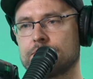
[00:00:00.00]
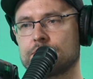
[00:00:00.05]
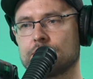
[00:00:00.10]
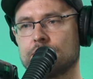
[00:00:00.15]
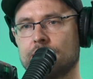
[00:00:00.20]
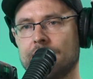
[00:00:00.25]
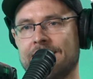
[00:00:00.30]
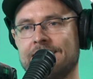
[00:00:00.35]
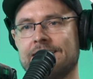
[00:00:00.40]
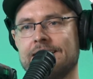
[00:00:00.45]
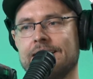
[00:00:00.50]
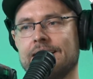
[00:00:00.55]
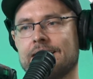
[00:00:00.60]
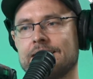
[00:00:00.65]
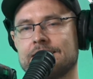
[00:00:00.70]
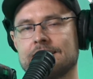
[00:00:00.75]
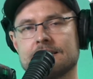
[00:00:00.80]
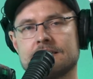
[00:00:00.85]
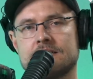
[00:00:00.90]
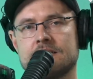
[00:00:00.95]
so
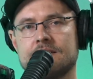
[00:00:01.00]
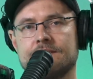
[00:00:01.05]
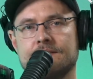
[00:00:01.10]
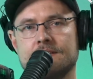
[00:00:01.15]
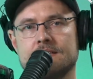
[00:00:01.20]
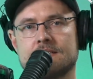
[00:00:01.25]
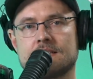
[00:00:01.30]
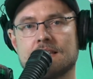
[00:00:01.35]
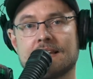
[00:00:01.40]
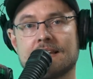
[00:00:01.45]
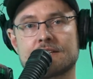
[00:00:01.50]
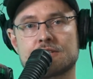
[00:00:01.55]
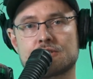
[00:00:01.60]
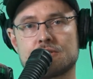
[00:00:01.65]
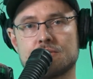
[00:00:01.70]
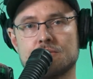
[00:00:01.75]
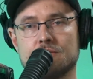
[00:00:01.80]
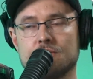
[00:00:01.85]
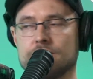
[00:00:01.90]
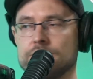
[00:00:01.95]

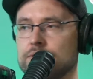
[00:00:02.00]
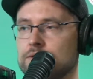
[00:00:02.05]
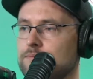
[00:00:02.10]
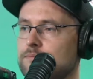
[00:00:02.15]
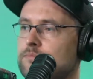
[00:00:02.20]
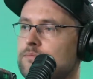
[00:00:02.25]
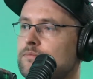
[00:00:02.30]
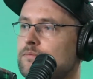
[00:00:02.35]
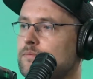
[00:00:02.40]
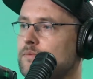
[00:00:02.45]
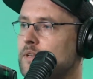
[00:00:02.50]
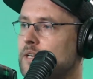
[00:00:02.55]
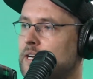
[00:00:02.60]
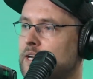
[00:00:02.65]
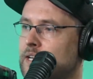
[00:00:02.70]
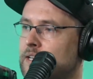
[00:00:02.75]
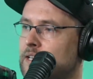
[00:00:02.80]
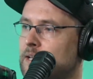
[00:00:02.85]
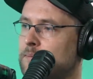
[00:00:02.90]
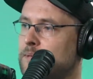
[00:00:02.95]
ndi.tv/tools.
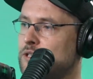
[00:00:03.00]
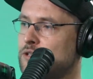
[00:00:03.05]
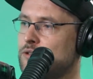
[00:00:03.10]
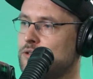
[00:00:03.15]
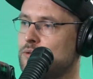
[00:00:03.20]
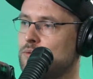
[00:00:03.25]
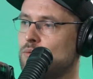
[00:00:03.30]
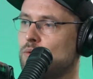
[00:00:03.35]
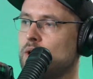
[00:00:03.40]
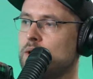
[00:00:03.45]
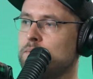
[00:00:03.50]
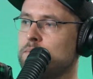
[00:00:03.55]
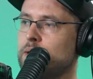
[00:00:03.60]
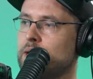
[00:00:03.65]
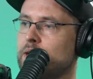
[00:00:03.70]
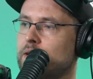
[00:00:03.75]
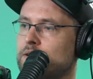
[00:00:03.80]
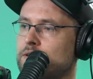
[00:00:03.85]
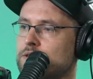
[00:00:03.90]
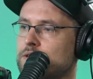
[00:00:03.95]
And let me do you one
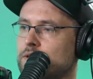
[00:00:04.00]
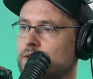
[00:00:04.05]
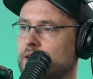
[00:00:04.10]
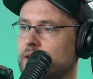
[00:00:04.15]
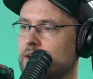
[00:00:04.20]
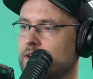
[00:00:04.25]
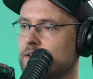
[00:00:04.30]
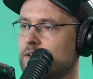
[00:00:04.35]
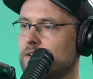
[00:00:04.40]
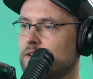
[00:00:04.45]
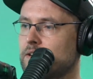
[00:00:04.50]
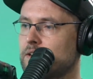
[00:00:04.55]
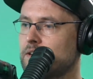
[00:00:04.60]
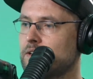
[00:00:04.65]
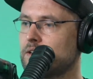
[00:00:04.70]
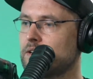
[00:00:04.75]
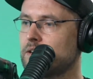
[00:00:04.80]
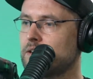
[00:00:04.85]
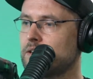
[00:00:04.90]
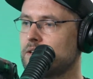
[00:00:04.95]
better so that
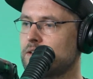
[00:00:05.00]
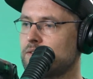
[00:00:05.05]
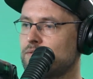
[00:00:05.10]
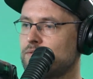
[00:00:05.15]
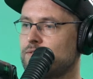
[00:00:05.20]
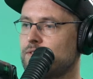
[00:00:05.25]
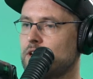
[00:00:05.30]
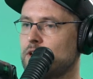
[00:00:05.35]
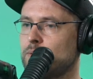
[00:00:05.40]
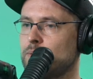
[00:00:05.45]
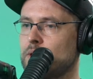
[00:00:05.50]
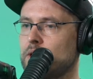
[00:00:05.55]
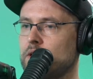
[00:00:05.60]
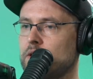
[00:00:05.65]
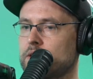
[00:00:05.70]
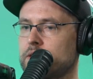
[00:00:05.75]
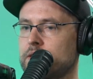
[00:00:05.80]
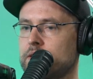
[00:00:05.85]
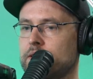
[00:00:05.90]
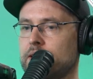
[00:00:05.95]
you can follow
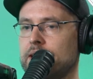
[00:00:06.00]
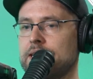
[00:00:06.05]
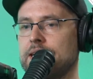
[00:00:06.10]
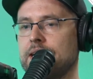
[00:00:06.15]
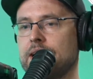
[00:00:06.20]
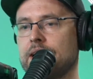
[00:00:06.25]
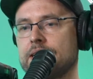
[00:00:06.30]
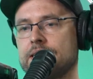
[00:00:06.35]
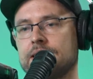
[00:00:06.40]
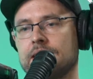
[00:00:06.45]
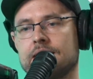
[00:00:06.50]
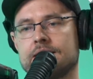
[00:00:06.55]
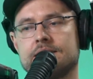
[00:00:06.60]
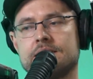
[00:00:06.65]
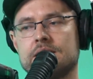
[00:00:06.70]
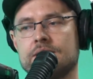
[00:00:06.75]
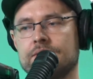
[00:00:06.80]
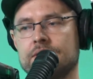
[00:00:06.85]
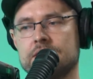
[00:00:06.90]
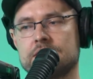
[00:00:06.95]
along here.
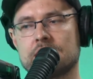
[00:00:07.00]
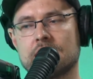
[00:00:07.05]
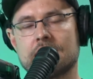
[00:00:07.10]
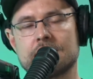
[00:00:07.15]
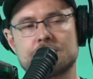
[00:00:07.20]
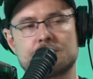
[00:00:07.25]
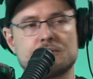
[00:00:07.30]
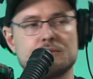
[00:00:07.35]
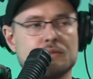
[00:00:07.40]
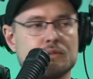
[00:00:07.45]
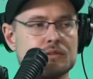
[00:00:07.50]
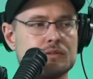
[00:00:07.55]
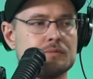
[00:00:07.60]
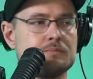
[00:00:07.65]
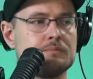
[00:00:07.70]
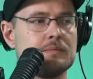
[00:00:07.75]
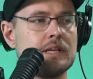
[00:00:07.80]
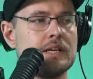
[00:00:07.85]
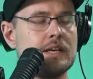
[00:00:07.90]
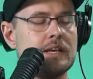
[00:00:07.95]
ndi.tv/tools.
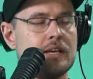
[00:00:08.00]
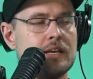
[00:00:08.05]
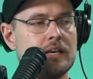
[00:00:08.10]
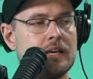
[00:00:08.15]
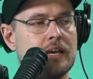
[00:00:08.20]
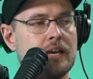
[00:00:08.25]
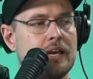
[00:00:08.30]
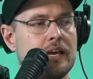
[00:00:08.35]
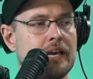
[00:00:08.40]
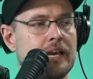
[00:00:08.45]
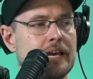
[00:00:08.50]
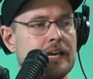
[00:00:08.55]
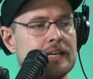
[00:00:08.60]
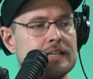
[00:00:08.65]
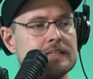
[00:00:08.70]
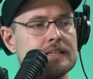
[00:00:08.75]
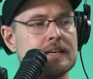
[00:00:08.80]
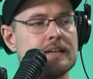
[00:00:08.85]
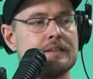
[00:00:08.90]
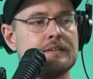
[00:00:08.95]

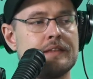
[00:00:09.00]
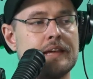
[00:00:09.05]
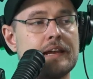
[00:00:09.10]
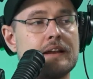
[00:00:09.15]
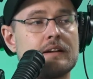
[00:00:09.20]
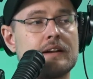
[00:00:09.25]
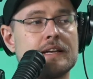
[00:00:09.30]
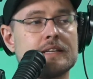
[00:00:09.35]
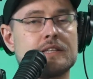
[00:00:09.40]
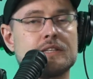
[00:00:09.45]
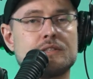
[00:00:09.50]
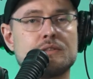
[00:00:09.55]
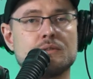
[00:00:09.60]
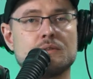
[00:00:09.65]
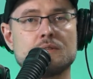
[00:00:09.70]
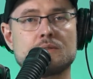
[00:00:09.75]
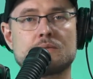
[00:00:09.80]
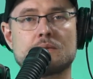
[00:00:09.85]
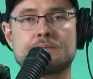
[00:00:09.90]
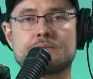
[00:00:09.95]
And there at the
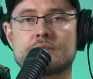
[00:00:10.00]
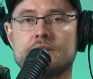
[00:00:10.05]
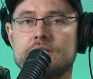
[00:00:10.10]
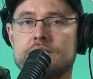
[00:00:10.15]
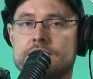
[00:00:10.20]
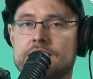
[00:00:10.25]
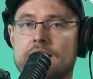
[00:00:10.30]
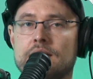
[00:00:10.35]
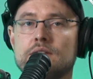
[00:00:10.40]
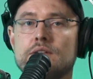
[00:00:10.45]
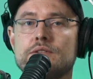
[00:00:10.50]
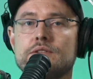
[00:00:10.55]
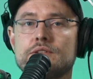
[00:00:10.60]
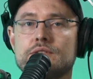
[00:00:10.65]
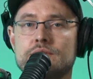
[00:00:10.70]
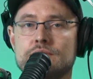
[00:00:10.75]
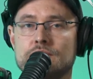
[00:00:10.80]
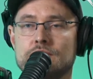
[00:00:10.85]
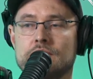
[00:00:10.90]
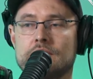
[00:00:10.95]
tools website, you download
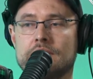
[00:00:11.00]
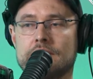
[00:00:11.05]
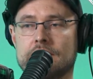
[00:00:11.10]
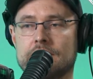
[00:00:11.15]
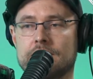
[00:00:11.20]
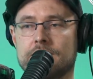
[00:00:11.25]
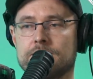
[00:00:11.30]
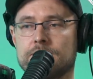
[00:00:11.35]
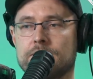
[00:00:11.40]
the toolkit.